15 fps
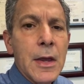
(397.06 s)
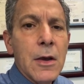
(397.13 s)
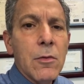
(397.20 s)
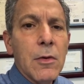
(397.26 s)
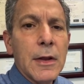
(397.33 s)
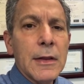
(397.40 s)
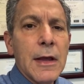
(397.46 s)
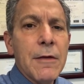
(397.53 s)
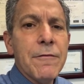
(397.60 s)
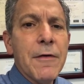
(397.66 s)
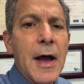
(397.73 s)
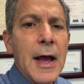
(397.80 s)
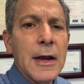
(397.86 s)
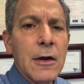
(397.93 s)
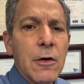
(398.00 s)
What'd they
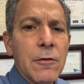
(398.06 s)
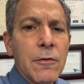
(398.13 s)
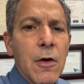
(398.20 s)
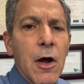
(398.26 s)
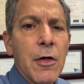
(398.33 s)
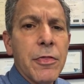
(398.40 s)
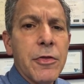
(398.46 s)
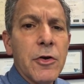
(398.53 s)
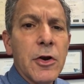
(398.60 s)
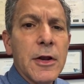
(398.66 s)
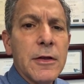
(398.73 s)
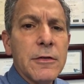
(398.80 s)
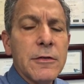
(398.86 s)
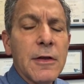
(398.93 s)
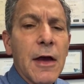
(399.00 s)
find? Overall,
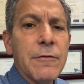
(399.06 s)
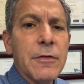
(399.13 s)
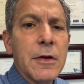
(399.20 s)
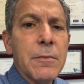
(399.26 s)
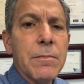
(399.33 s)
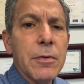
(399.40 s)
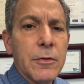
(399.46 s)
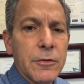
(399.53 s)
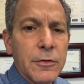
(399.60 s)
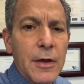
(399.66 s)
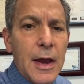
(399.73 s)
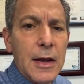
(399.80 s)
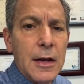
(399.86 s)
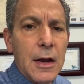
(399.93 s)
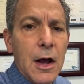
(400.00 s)

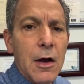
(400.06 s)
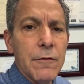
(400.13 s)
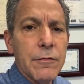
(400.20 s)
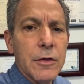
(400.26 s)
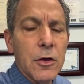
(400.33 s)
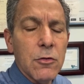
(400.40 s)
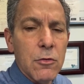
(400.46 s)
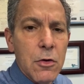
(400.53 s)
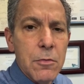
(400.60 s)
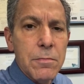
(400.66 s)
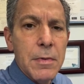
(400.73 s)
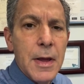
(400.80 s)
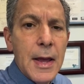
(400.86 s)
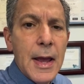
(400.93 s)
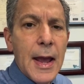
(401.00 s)
37% of the
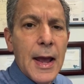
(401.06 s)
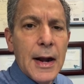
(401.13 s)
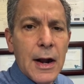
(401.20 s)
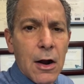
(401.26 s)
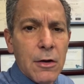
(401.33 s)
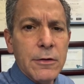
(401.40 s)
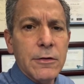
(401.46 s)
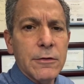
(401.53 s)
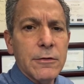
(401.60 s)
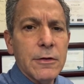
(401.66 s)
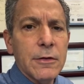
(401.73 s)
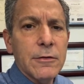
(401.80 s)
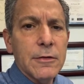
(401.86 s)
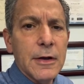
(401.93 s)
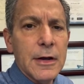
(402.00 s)
group had heart
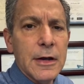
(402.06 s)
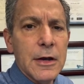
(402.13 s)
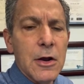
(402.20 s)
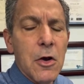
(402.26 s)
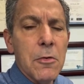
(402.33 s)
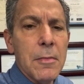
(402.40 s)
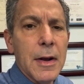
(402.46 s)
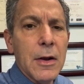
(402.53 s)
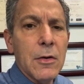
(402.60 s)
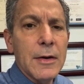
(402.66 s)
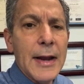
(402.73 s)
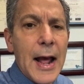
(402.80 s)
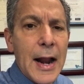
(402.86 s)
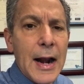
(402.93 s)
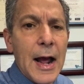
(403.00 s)
disease. They didn't know about it.
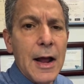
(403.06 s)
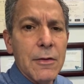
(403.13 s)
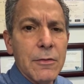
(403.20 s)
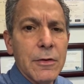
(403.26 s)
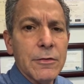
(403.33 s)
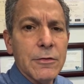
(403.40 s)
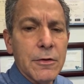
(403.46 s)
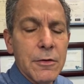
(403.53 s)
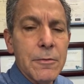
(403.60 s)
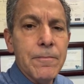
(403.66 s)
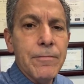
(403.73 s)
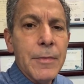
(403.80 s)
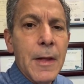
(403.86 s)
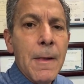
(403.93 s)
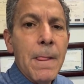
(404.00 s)
Not a high-risk group.
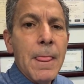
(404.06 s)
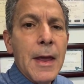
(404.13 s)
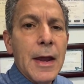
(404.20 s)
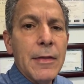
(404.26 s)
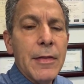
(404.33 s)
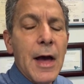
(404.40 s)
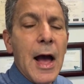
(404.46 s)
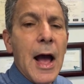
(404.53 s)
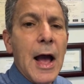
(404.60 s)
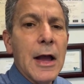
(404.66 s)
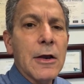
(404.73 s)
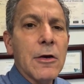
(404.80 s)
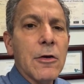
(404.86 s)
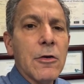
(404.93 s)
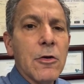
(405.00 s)
And the
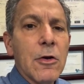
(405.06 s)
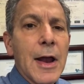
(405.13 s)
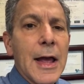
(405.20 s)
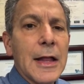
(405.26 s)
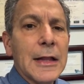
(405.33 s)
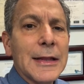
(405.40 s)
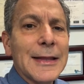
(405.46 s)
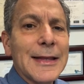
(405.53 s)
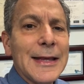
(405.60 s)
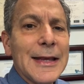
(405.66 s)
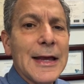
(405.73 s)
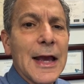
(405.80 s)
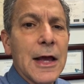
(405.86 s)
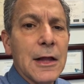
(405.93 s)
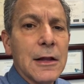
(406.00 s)
higher your
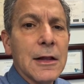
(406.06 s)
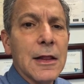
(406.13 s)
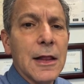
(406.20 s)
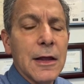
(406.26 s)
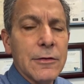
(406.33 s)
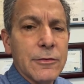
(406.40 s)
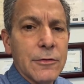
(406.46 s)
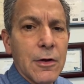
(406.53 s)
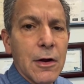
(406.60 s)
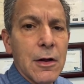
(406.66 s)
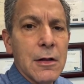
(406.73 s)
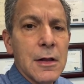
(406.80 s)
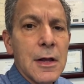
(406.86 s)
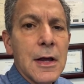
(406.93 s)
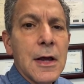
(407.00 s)
LDL
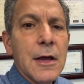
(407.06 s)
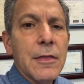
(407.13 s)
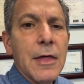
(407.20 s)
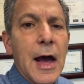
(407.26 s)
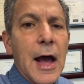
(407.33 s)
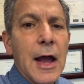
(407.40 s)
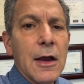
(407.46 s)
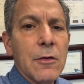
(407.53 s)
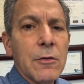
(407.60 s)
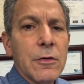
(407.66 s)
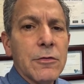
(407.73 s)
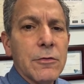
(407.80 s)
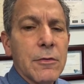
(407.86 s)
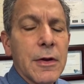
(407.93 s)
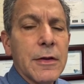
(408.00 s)
cholesterol, the higher
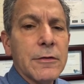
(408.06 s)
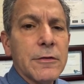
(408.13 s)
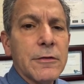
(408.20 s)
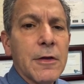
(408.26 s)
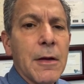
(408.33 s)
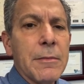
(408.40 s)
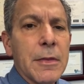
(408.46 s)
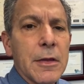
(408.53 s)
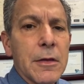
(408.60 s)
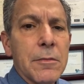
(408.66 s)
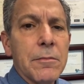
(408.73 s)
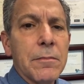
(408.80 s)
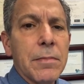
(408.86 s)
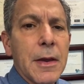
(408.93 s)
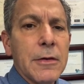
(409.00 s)
was your risk. Some of
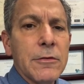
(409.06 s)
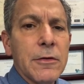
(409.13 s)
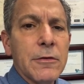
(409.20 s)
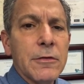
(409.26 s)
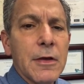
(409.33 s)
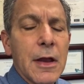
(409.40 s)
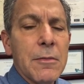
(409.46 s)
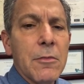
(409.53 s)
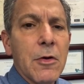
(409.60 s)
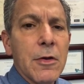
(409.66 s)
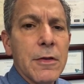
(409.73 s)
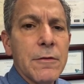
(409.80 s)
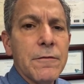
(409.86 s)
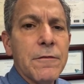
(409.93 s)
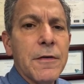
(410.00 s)
the patients had more
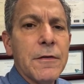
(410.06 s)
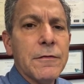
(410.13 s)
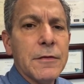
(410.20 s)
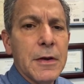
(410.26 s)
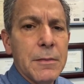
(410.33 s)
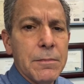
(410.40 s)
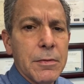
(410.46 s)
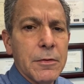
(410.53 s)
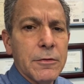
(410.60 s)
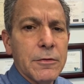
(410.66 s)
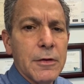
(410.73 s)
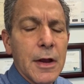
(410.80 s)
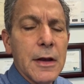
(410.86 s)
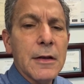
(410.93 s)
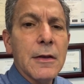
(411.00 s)
than
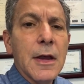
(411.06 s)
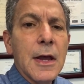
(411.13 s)
50%